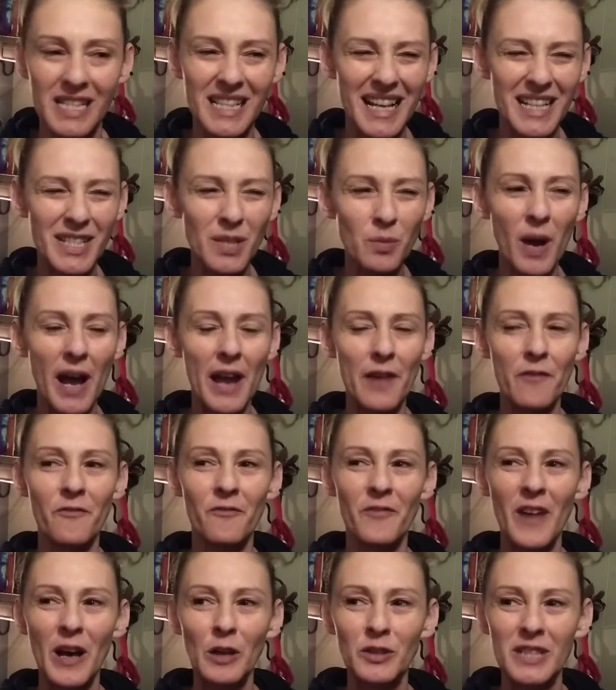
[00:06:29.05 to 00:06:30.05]
that's why I
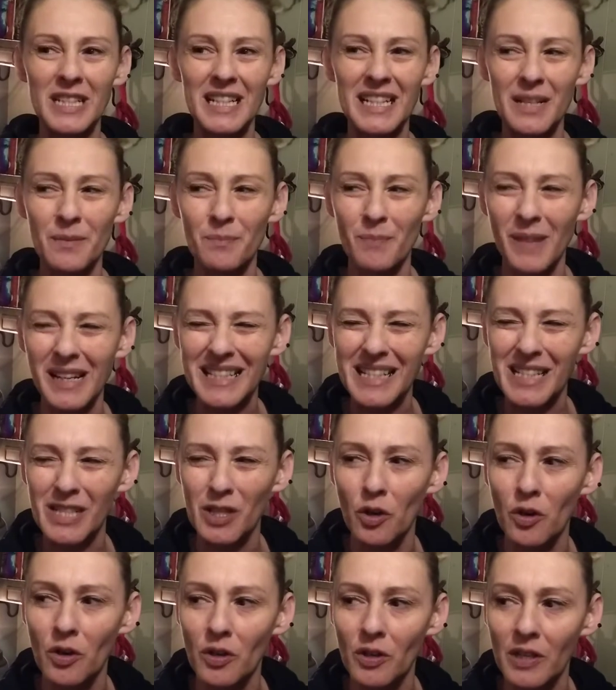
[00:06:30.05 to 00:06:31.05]
felt it in my
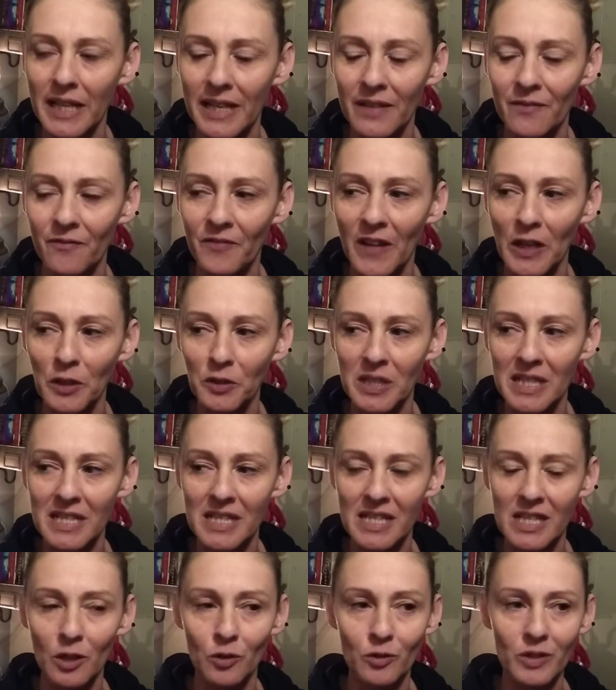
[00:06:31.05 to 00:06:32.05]
soul and felt it
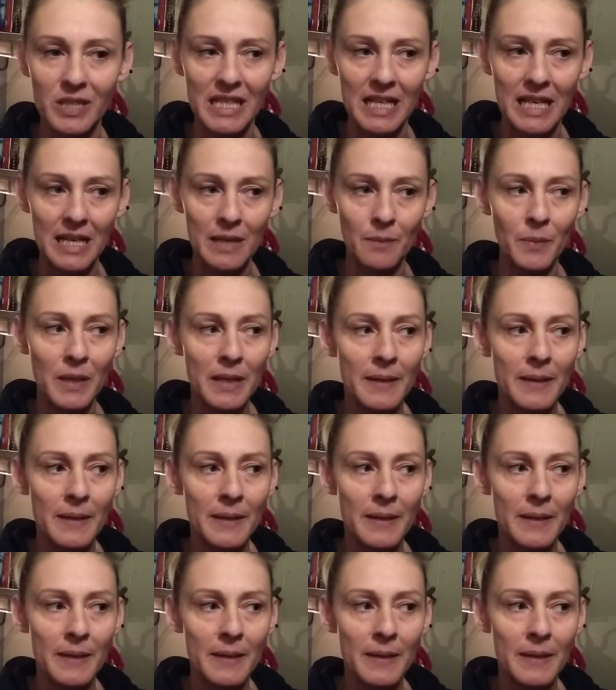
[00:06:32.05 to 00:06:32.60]
so deep.